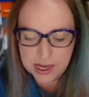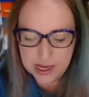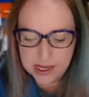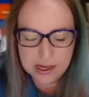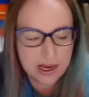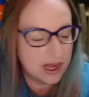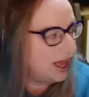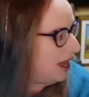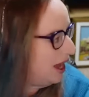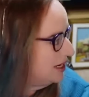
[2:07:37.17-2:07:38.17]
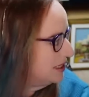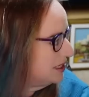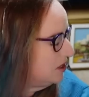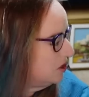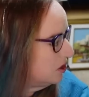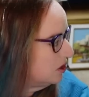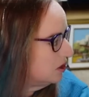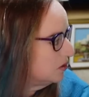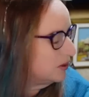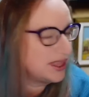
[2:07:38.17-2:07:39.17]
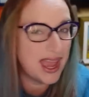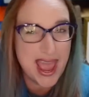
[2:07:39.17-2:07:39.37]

And I sent her with